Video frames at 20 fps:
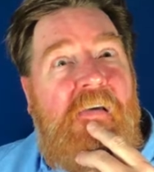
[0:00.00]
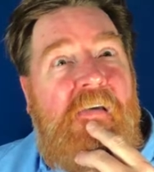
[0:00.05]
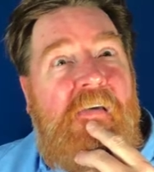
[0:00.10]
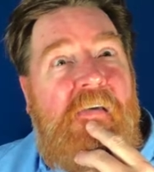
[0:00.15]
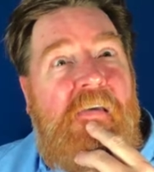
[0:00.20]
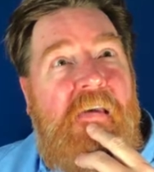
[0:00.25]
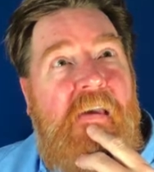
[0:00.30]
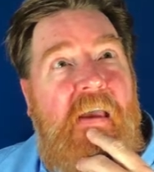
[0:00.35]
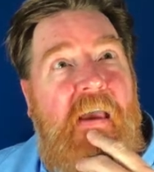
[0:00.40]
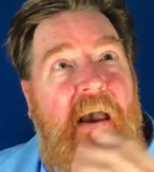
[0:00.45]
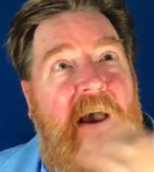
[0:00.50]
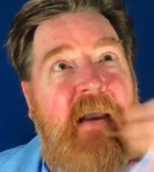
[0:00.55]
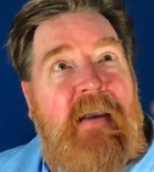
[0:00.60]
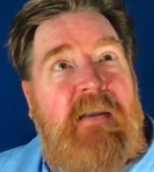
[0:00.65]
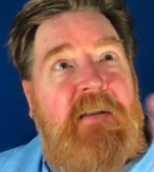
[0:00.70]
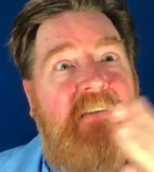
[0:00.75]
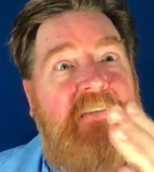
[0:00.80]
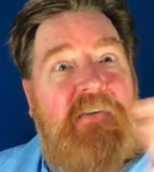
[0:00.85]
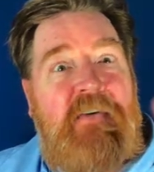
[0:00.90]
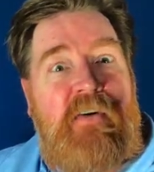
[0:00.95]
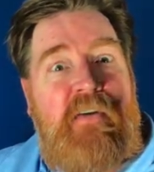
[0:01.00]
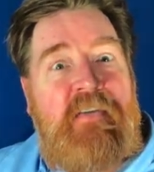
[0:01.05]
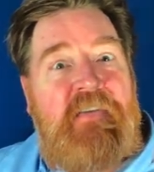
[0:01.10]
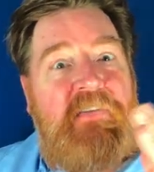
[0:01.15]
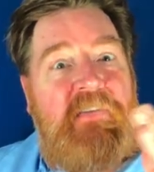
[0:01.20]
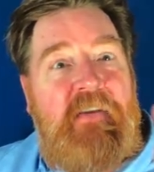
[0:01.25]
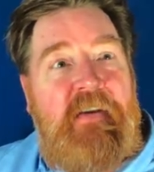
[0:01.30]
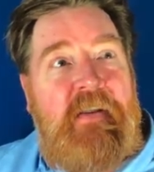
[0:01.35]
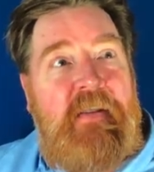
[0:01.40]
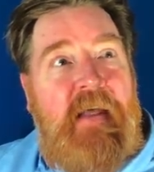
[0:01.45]
Yeah, I can sort of
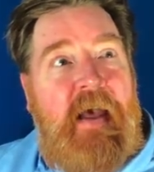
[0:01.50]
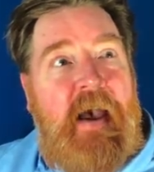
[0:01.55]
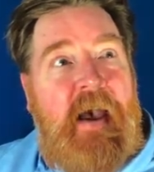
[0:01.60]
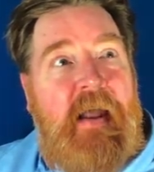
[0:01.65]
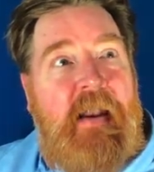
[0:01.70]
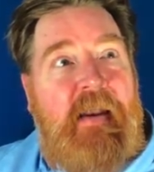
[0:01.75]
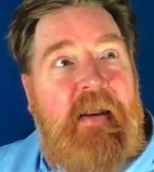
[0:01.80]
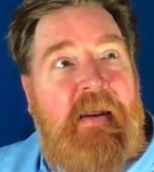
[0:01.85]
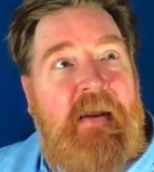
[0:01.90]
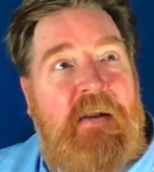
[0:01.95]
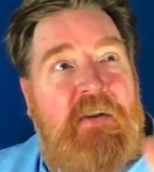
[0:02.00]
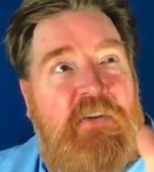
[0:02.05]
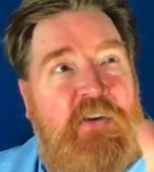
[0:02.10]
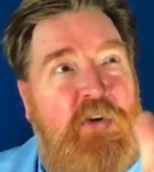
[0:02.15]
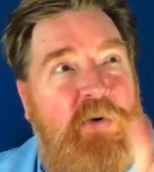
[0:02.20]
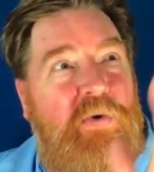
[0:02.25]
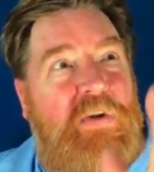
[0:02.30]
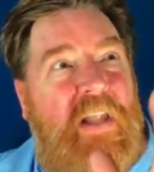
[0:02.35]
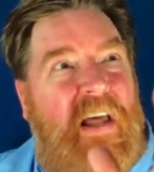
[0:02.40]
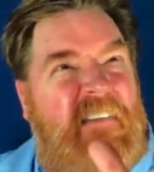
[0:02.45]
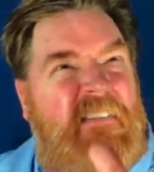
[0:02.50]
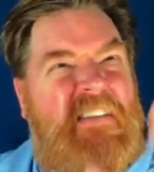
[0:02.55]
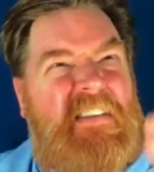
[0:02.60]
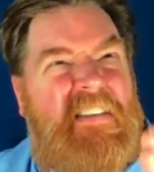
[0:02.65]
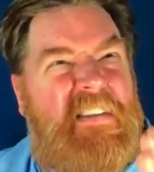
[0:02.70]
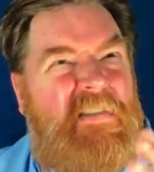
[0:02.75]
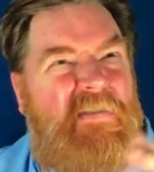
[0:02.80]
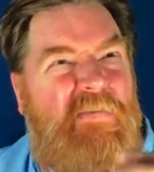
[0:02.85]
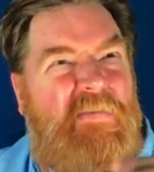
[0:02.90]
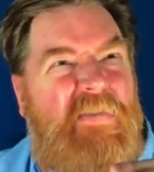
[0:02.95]
see that. 2/11
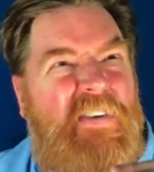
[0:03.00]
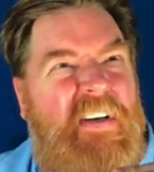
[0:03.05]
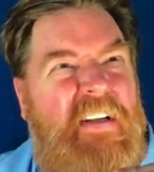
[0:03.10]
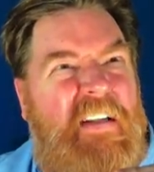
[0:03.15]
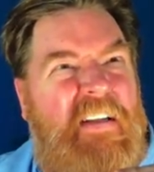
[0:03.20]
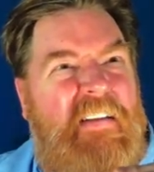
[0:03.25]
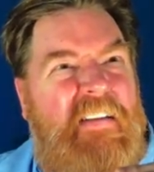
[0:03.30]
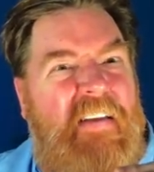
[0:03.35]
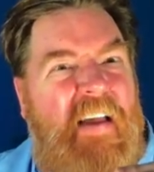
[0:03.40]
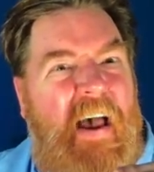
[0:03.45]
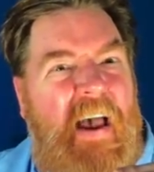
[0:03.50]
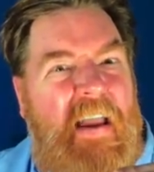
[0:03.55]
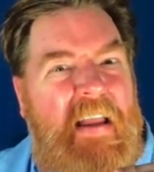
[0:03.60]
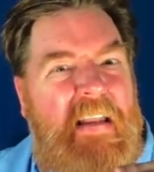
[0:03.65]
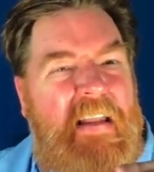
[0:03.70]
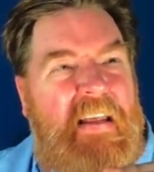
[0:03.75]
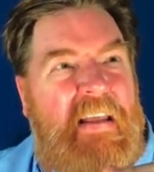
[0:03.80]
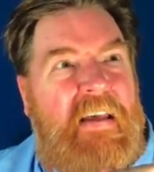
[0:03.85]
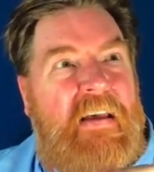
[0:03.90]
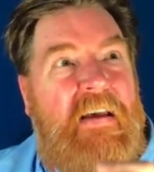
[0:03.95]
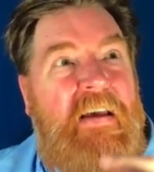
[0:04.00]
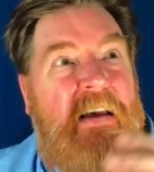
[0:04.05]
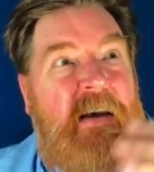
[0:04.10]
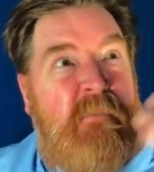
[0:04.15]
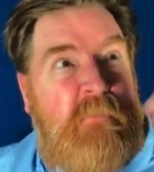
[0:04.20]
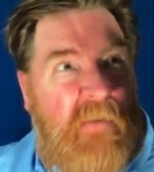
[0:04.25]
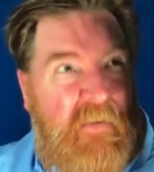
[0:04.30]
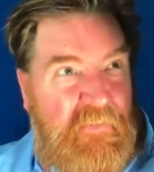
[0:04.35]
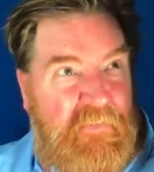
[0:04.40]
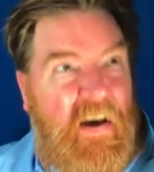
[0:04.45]
is really tiny,
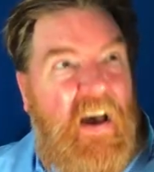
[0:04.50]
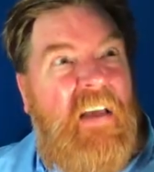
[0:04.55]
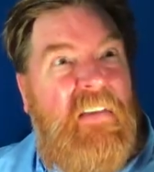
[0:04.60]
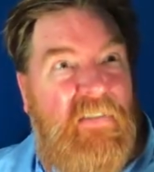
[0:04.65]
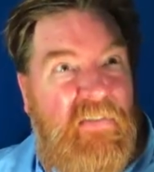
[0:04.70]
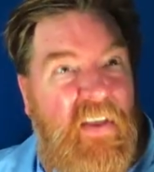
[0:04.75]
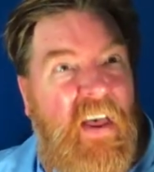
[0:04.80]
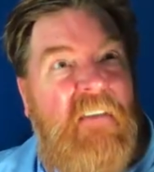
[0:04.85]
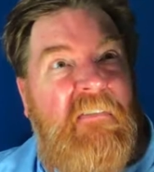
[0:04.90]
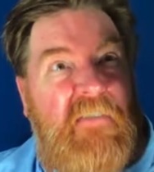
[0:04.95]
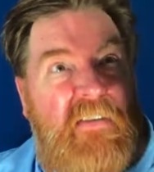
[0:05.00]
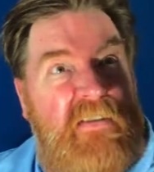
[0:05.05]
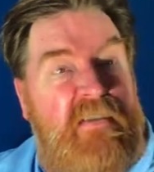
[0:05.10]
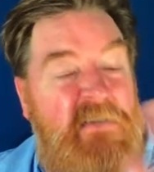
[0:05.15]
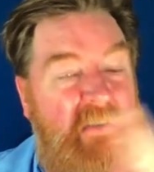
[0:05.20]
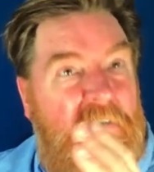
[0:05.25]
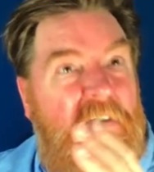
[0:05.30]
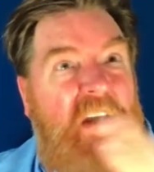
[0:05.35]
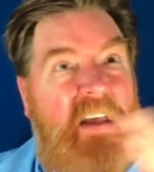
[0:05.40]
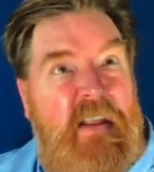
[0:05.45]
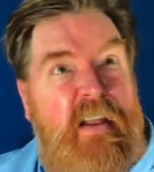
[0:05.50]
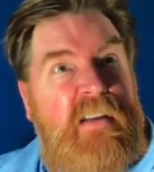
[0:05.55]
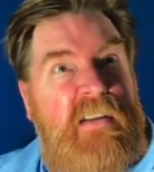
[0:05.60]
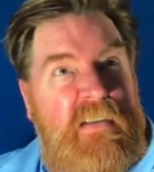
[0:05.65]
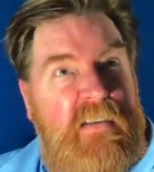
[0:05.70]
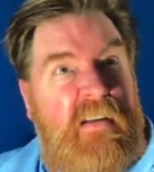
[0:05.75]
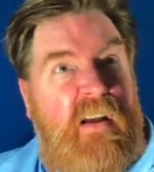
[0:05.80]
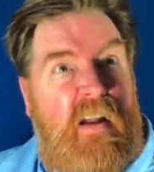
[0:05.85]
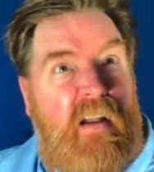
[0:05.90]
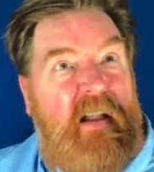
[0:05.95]
but 5/7, okay, that's
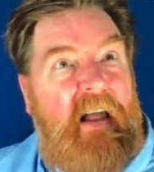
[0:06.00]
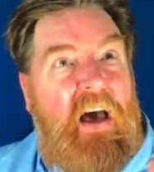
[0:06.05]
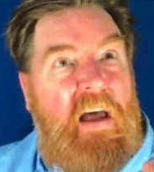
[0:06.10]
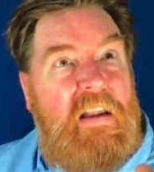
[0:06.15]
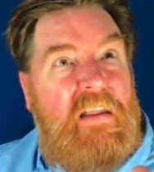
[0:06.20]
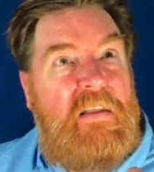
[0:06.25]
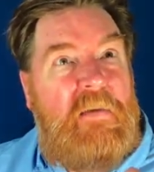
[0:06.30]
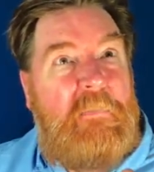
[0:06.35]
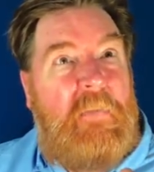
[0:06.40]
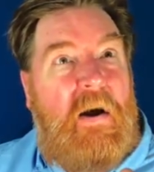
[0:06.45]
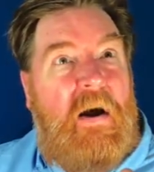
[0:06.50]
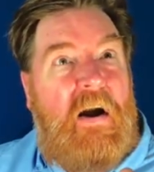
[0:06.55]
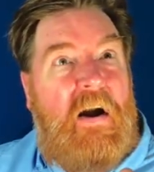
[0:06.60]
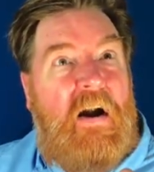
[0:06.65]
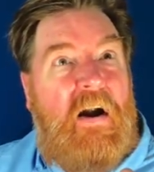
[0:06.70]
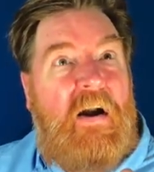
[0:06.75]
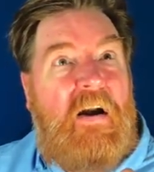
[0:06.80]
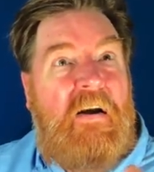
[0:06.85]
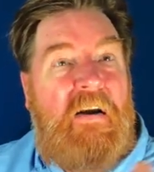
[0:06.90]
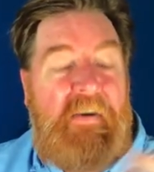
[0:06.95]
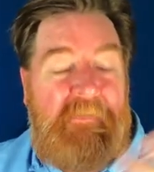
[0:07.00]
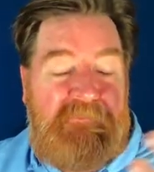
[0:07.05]
a lot of the bar.